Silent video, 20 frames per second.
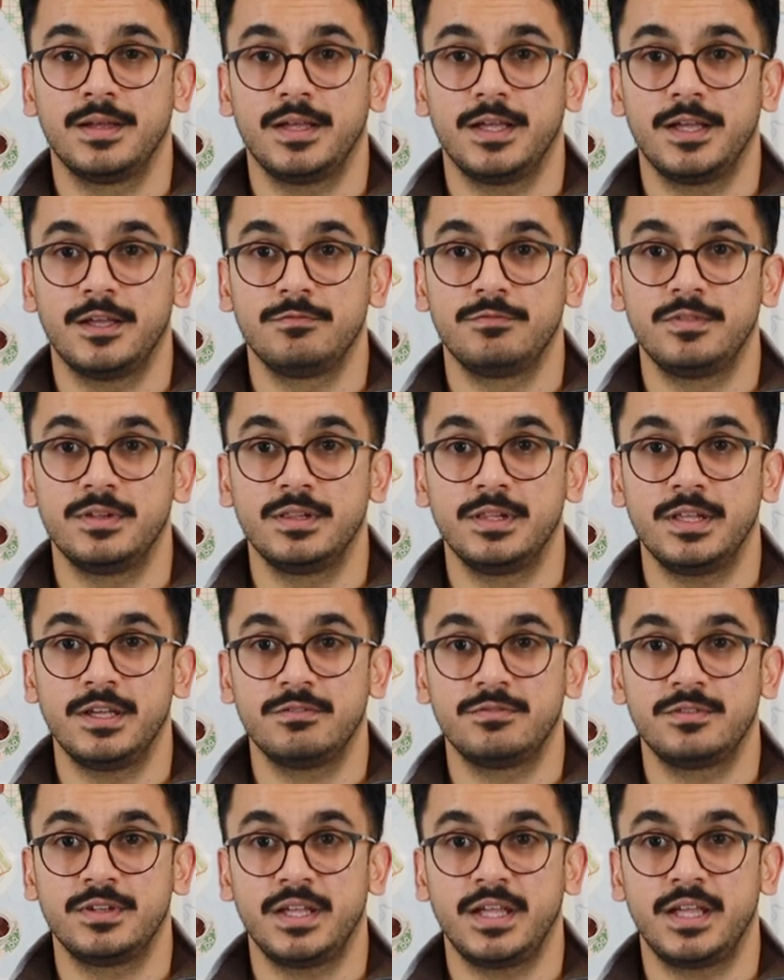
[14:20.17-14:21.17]
and we
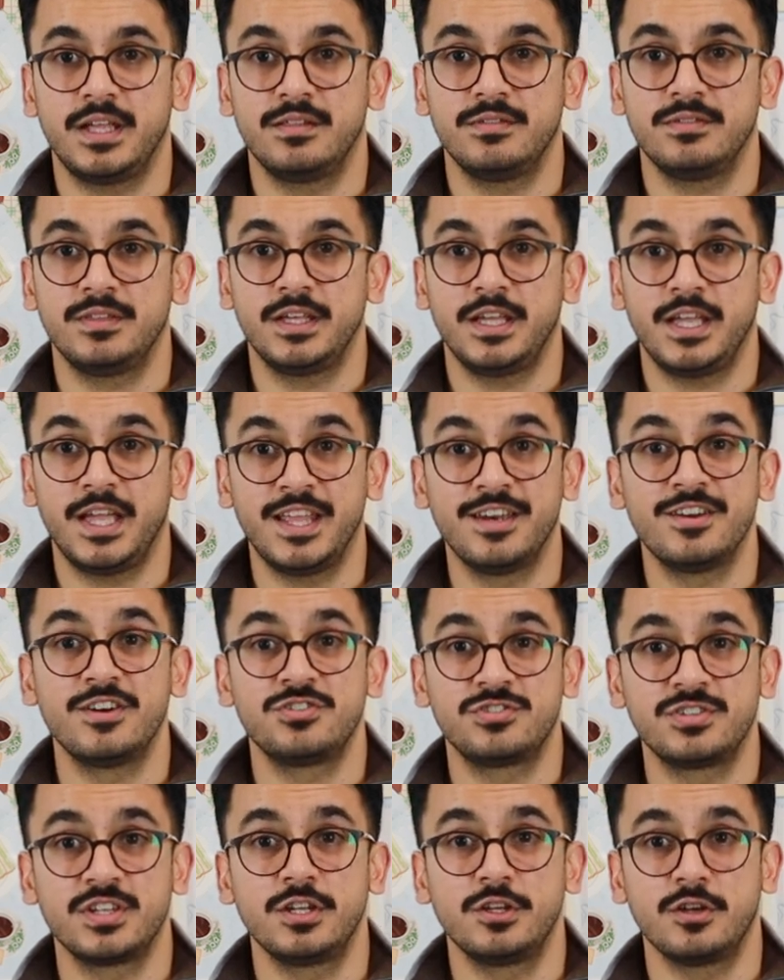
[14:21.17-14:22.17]
lived in the
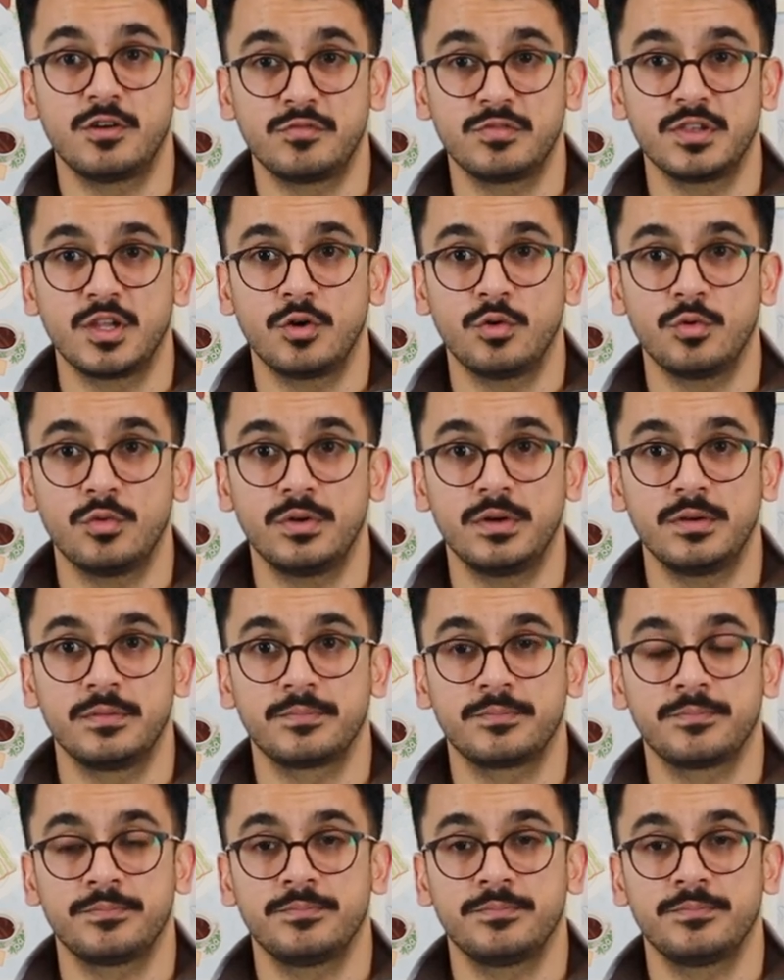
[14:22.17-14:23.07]
inner city of Lahore.